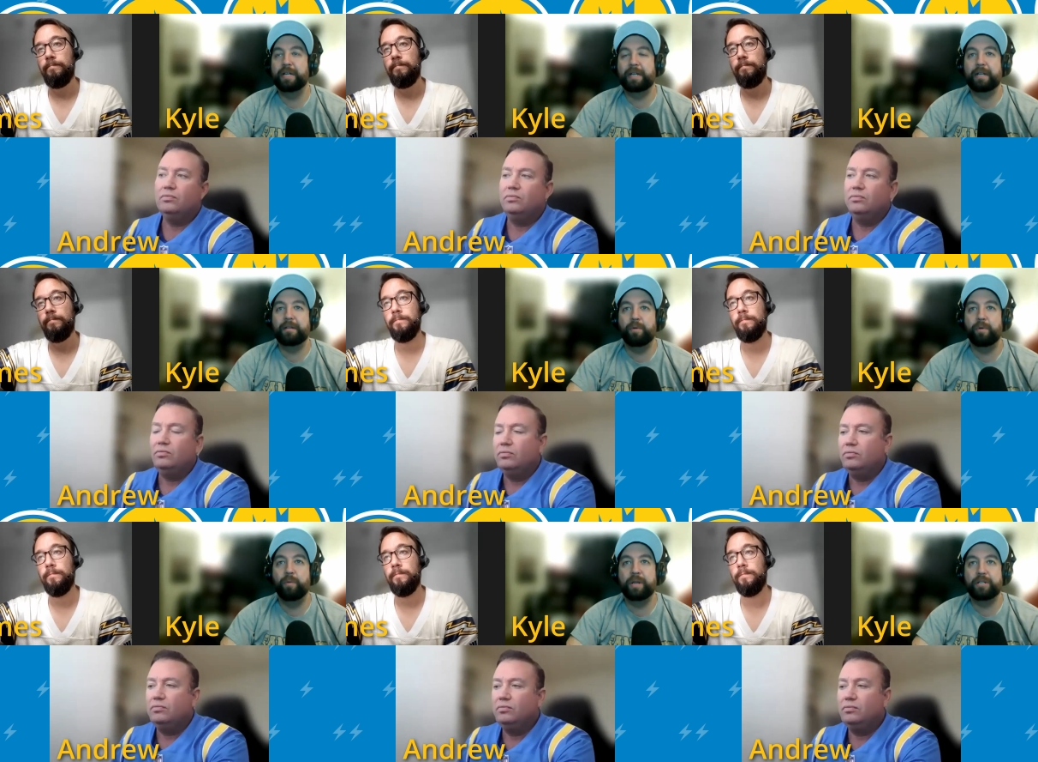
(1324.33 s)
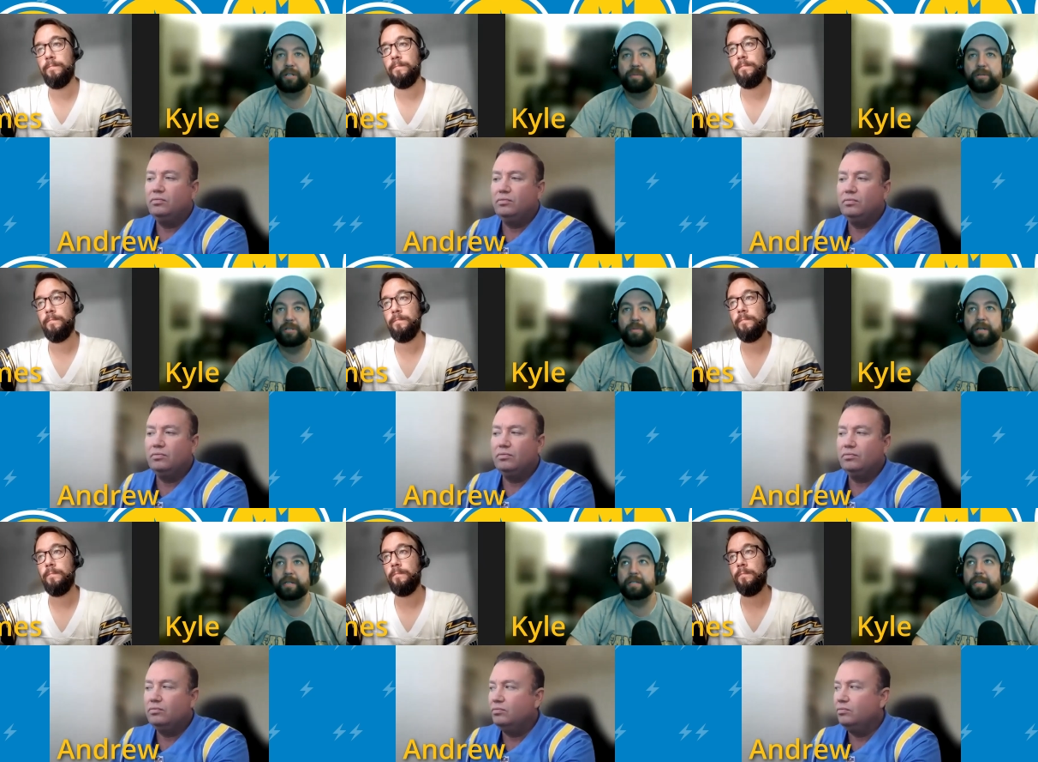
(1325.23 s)
Speaker 1: to get uh, win a championship on
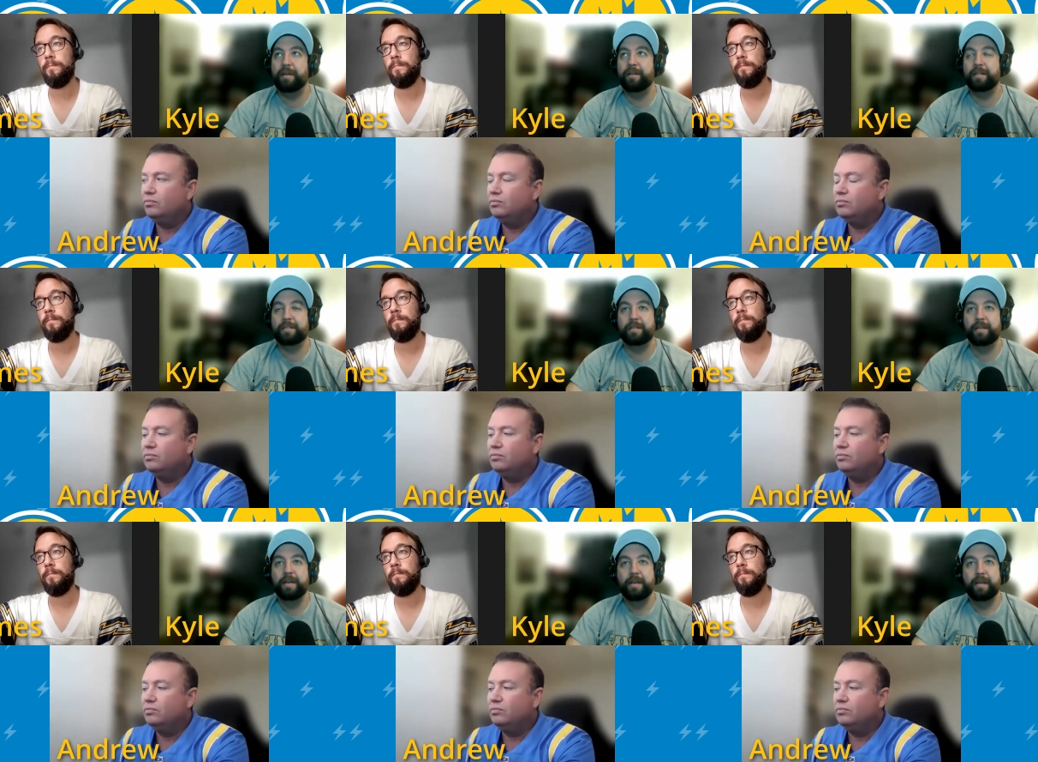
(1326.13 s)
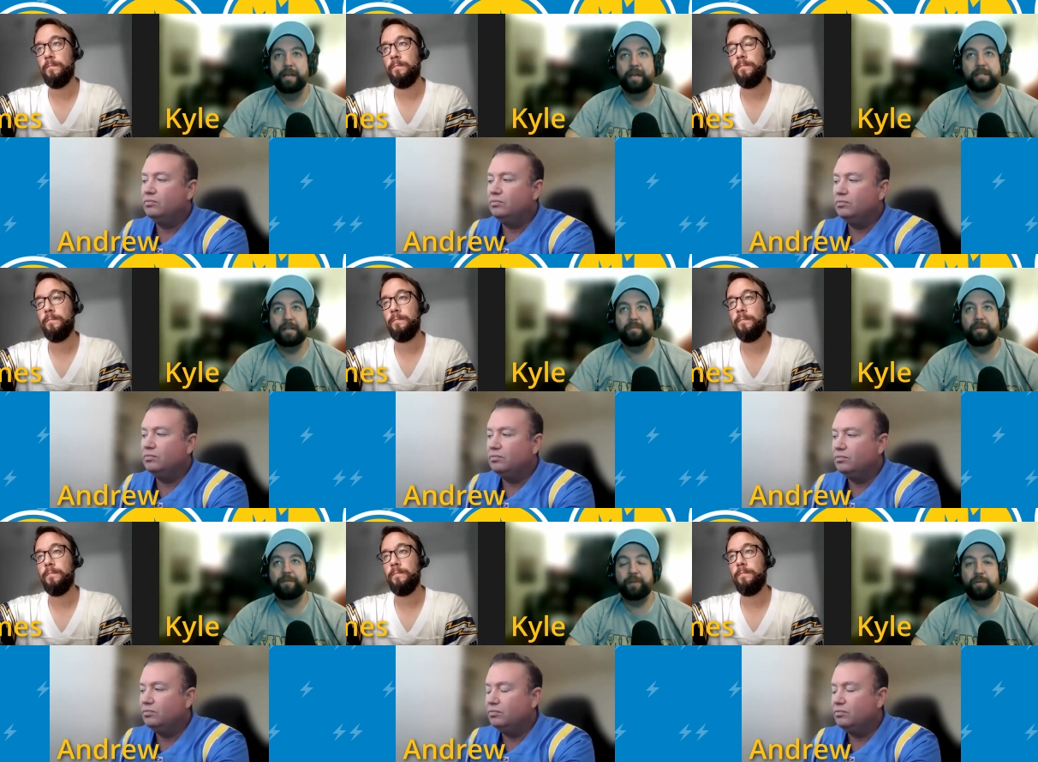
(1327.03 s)
a discount, it's it's going to
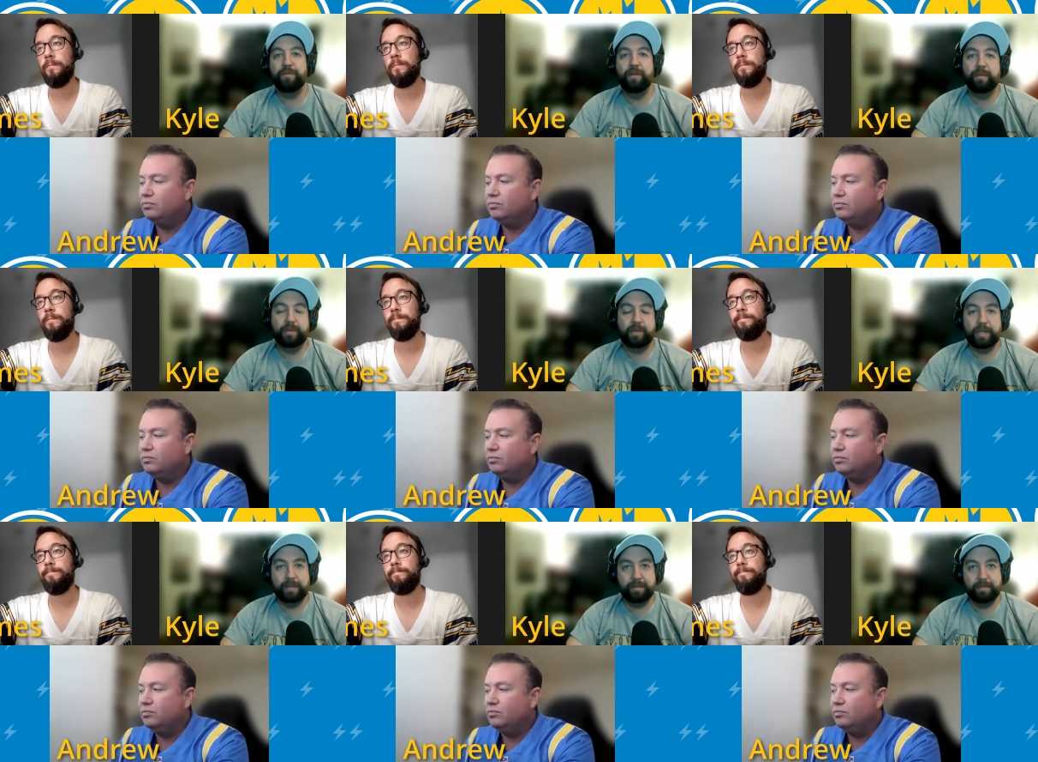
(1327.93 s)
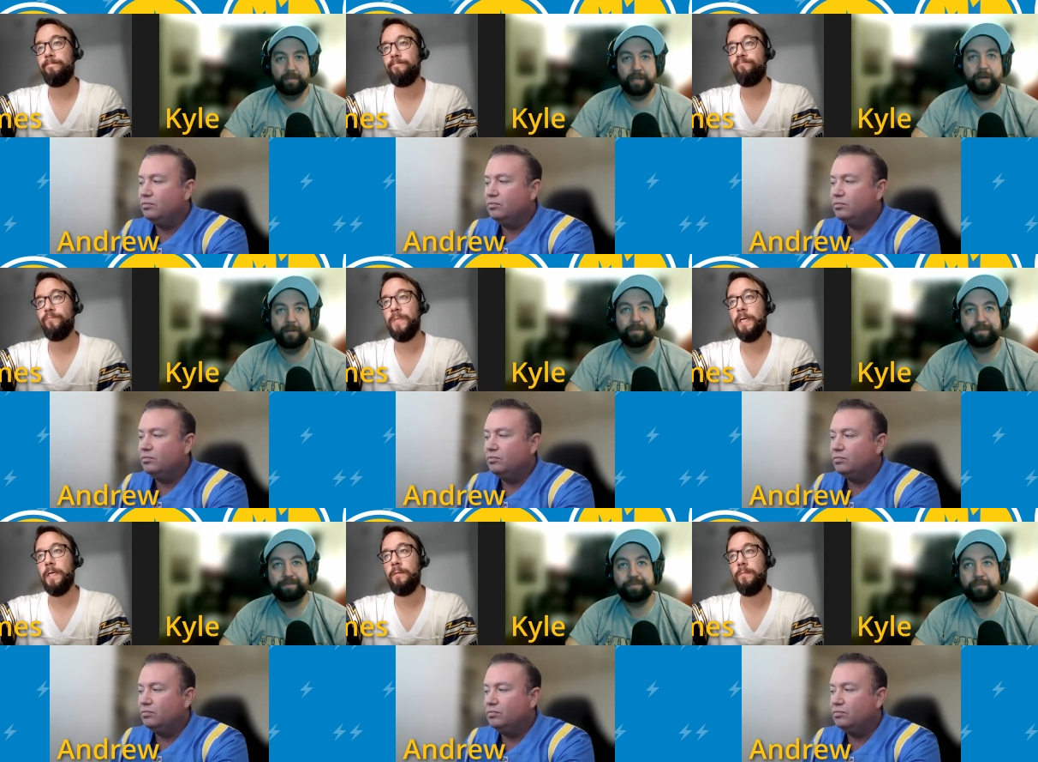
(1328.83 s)
be few and far between, you know?
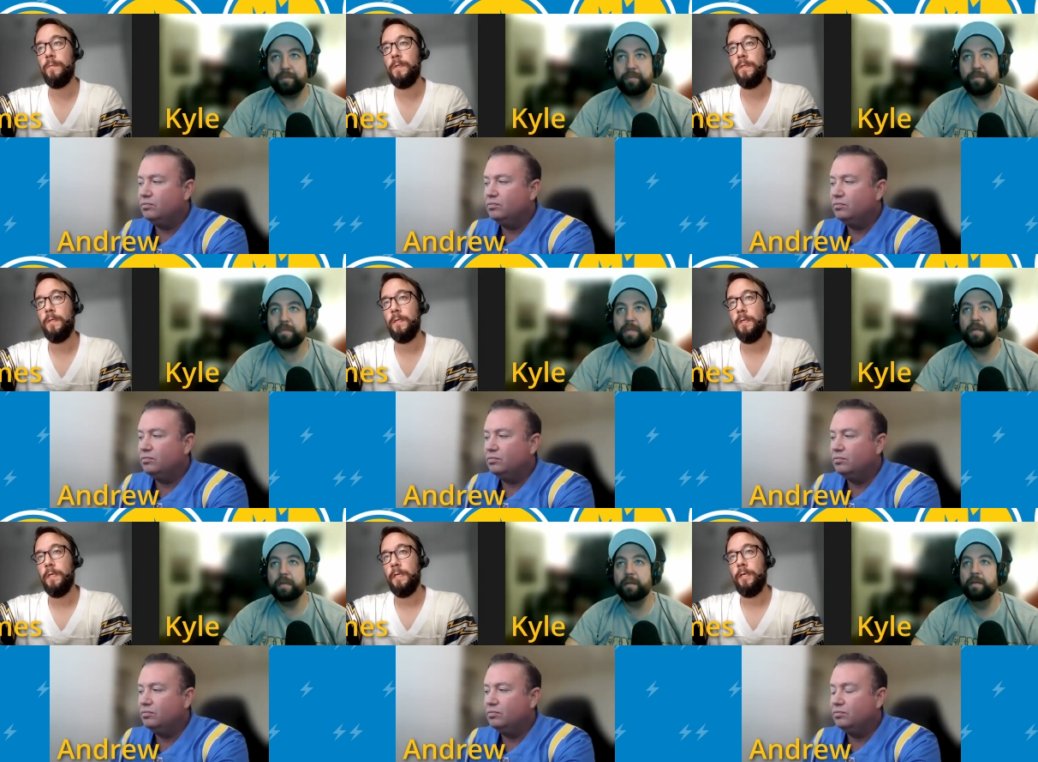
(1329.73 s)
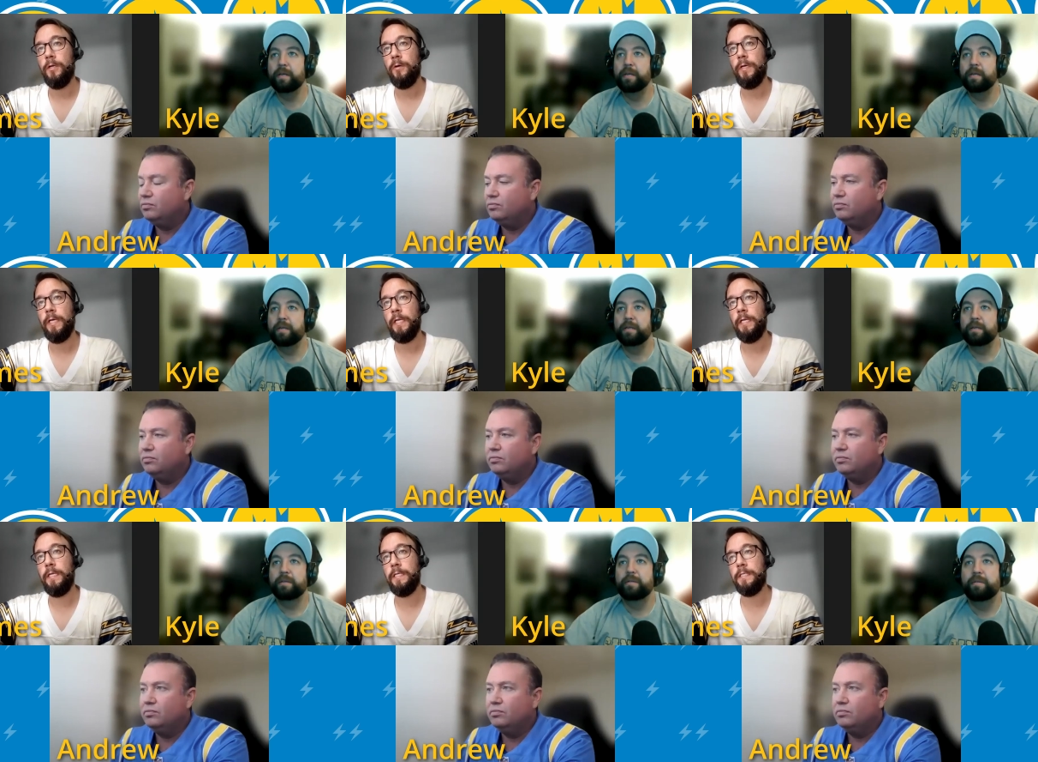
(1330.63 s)
Speaker 2: Yeah. You know, and,
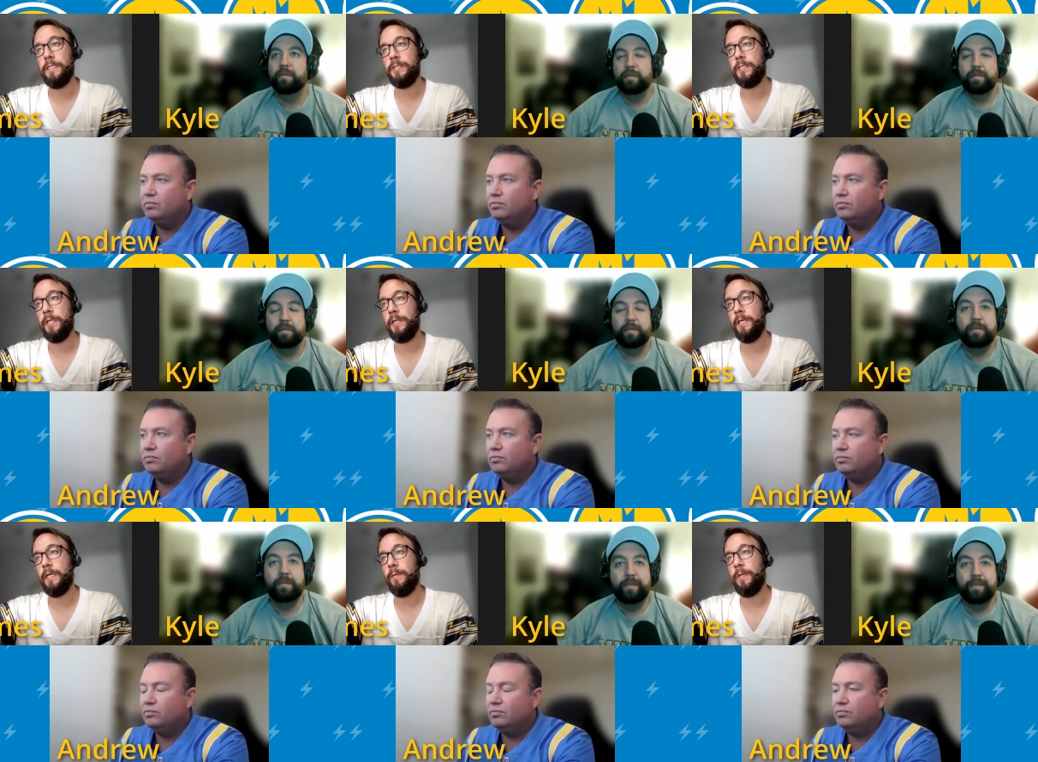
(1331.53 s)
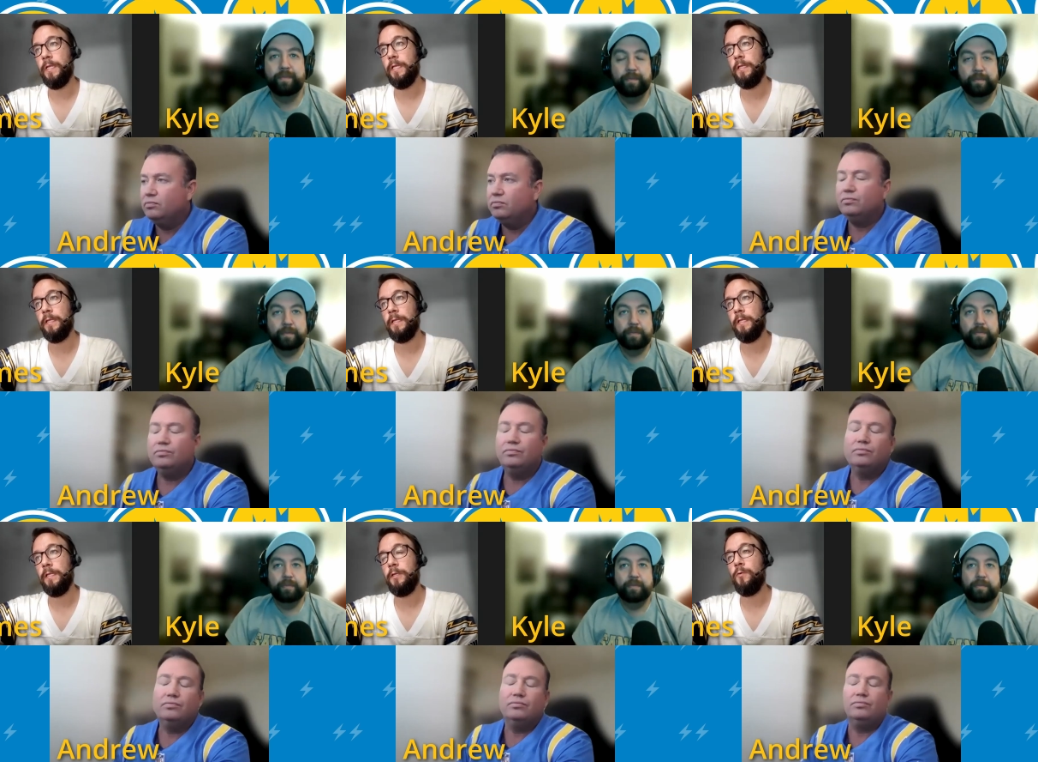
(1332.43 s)
and it is an interesting thing. I mean,
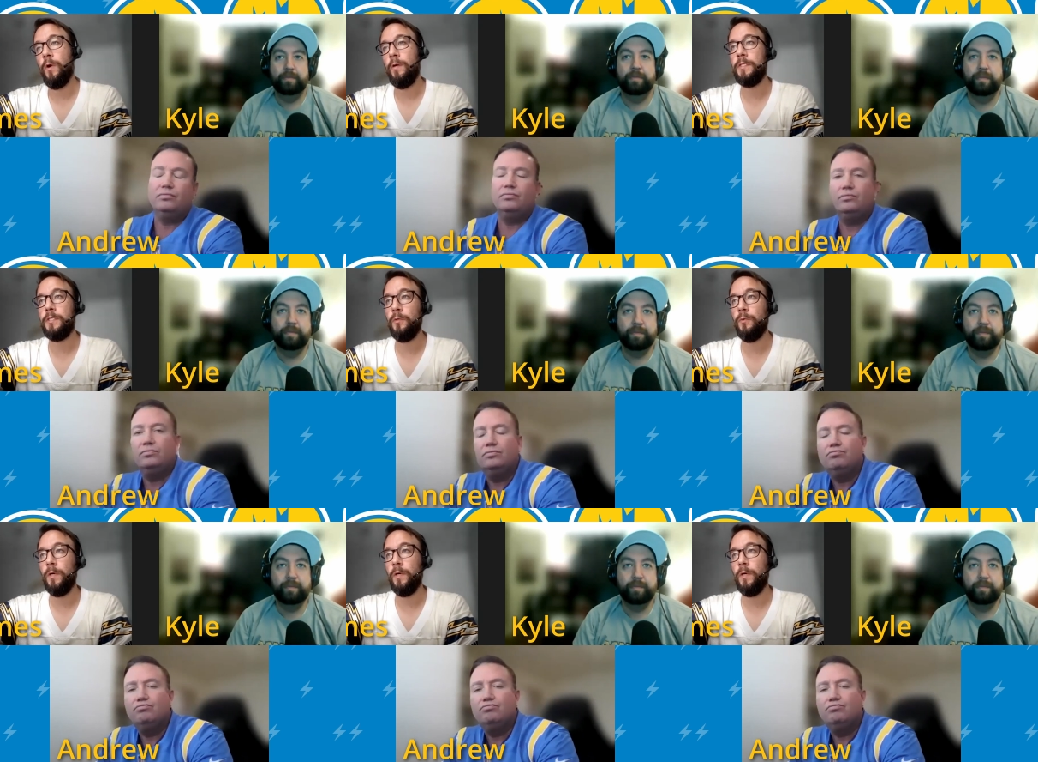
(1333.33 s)
you always do